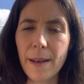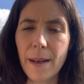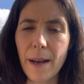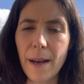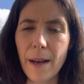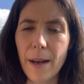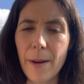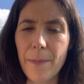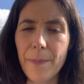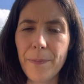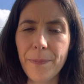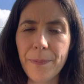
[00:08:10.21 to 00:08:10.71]

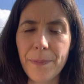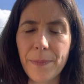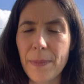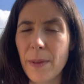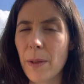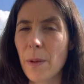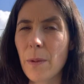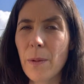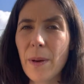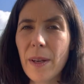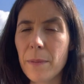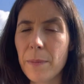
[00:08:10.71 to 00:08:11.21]
in
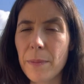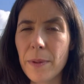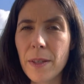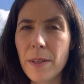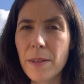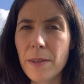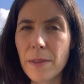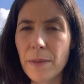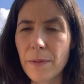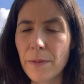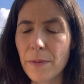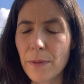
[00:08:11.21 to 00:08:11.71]
quite a
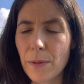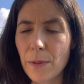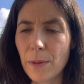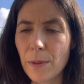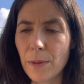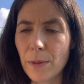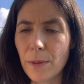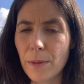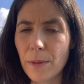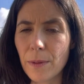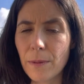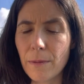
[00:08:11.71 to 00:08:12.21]

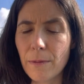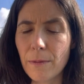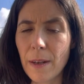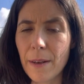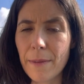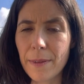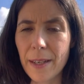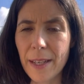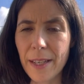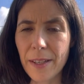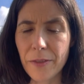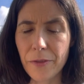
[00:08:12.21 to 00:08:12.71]
beautiful
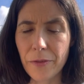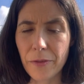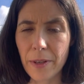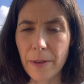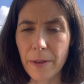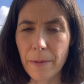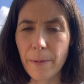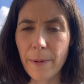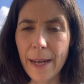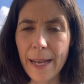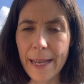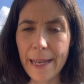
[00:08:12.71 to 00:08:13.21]
revelatory
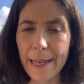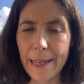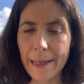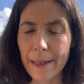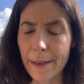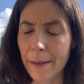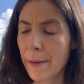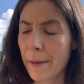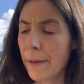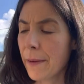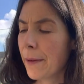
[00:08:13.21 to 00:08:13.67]
way.